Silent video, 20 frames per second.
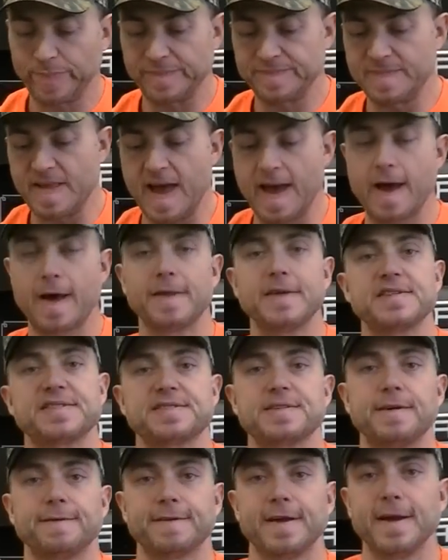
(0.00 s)
Now this
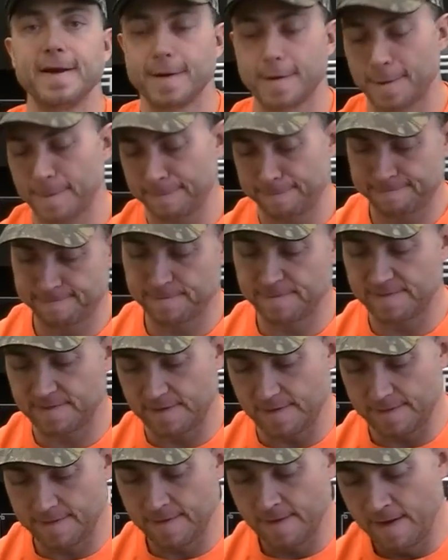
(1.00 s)
stuff here
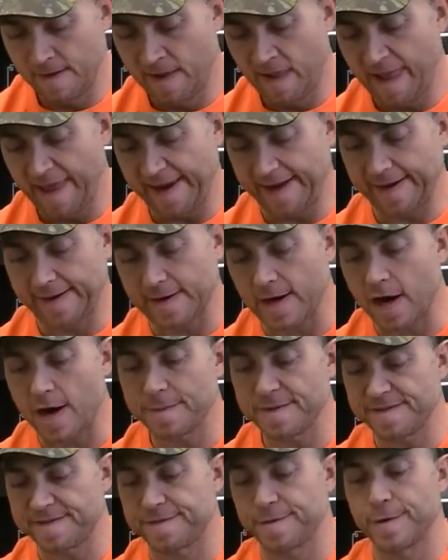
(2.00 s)
in
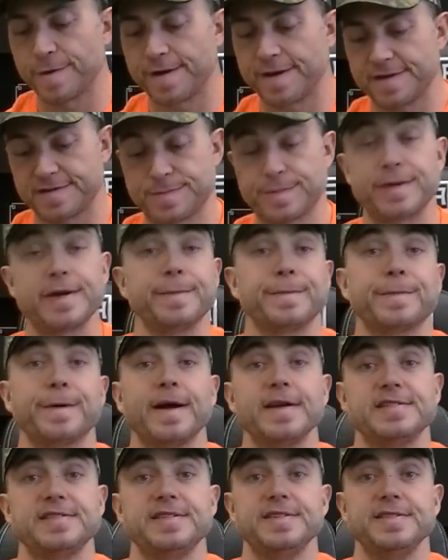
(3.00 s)
California is pretty
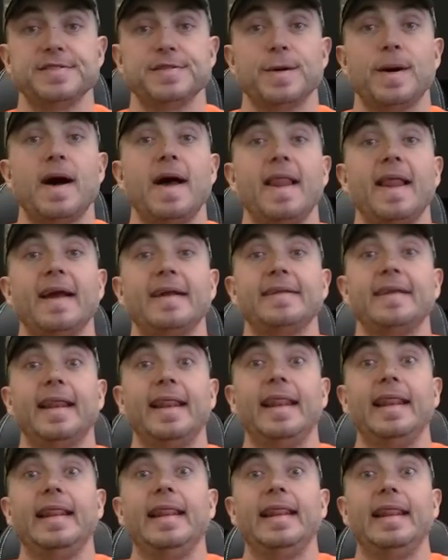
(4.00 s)
pricey, so I like to
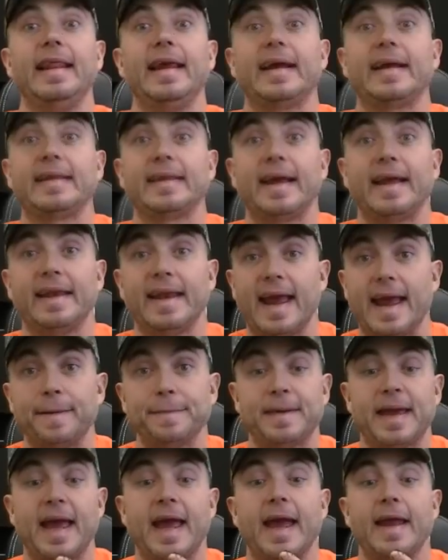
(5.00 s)
lick that
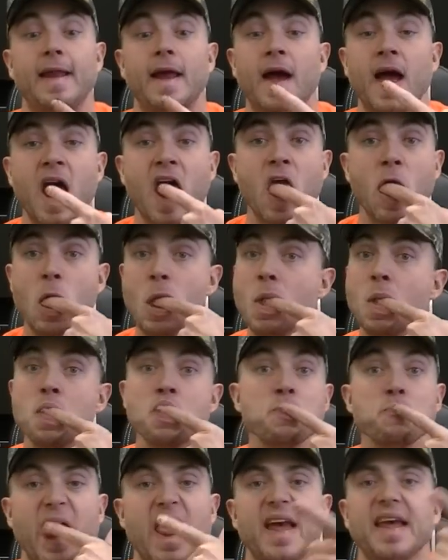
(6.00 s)
damn can
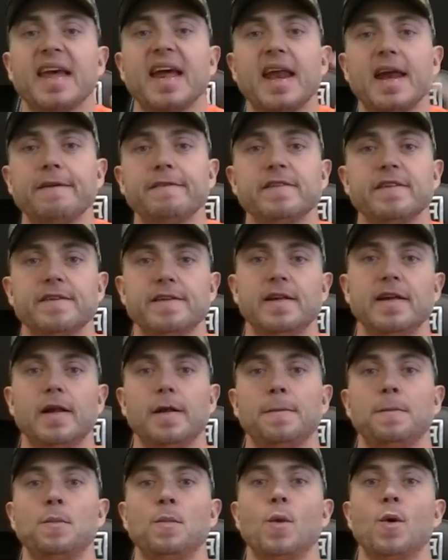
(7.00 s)
and get every
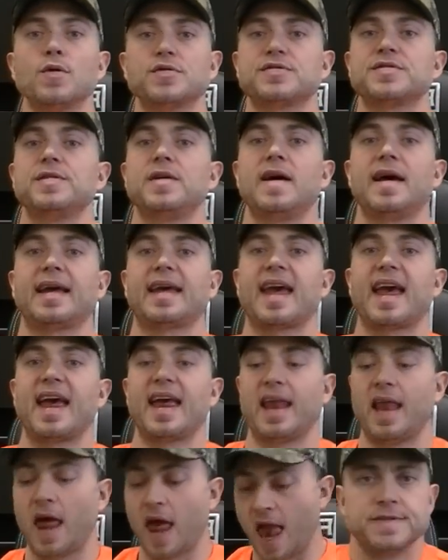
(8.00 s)
little morsel I
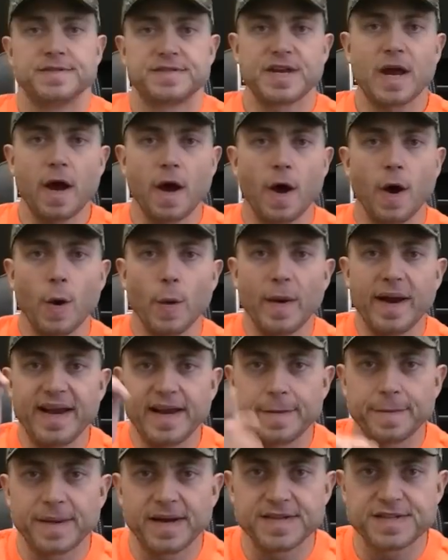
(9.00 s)
can. So we
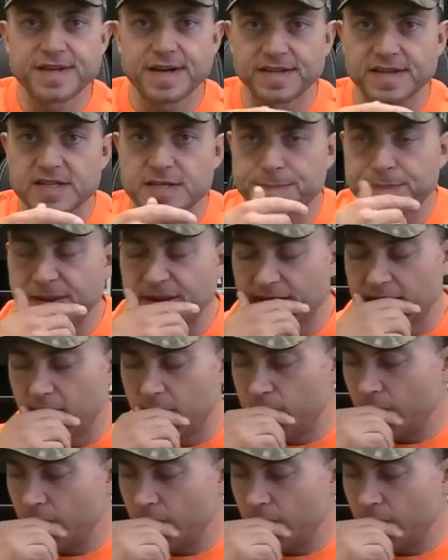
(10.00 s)
need a mud jug to spit in.